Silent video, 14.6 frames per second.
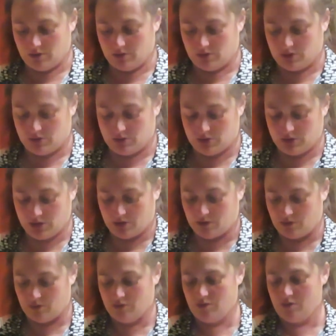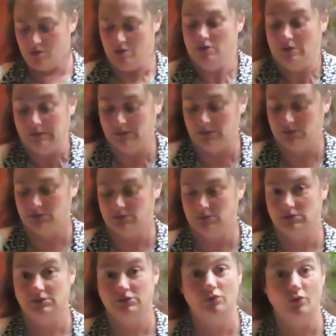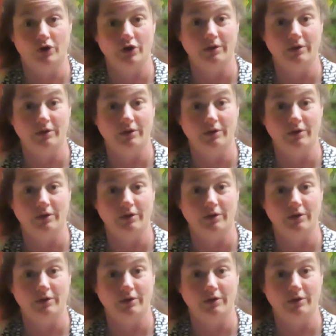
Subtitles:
So, or